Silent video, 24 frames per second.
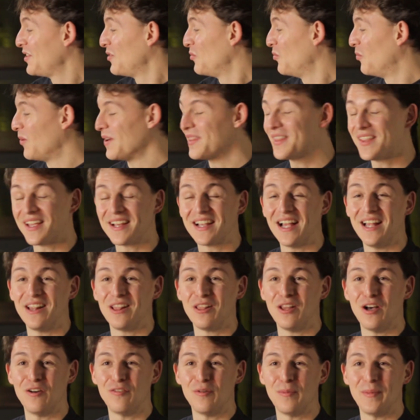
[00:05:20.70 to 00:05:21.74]
One thing I
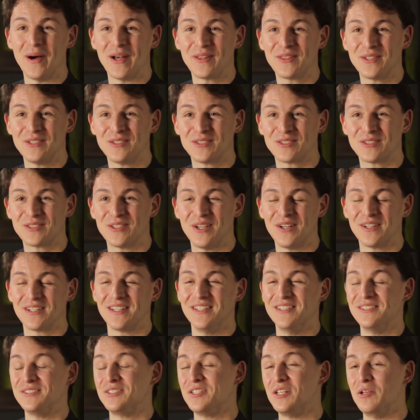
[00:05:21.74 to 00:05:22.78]
love about this song
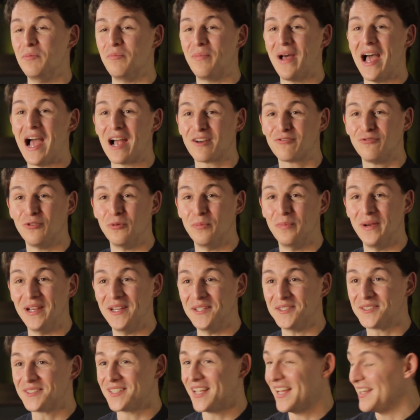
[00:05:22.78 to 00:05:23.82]
is the impactful
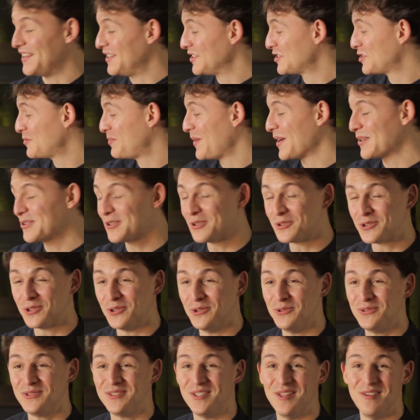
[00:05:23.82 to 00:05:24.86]
bass, and the Spektor
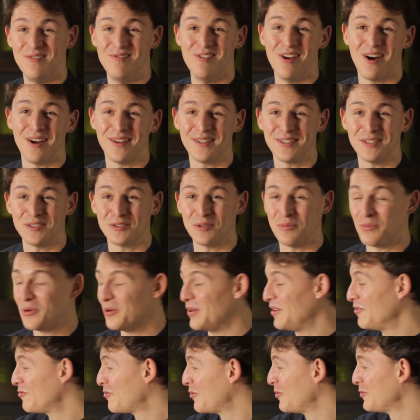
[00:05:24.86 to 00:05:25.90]
2s did not
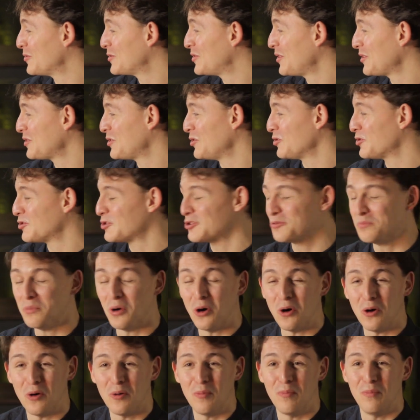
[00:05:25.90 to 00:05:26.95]
disappoint. For such a
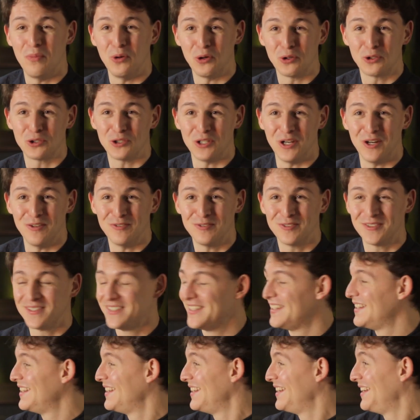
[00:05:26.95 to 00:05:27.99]
small bookshelf,
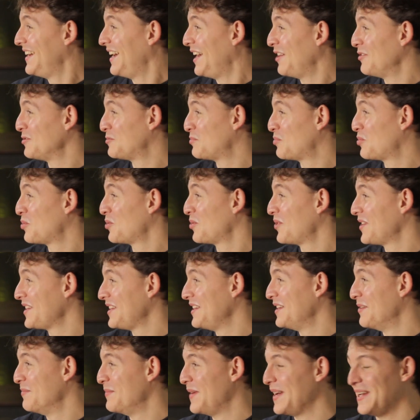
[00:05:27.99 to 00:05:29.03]
I was
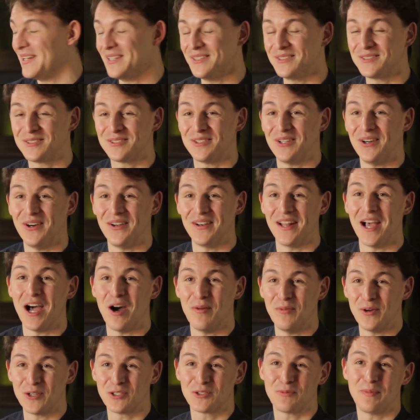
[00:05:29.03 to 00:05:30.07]
pretty amazed on how
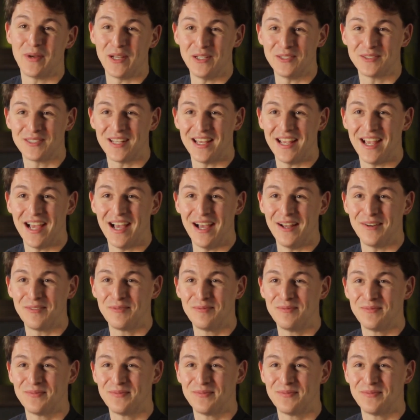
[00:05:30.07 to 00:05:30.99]
much bass they had.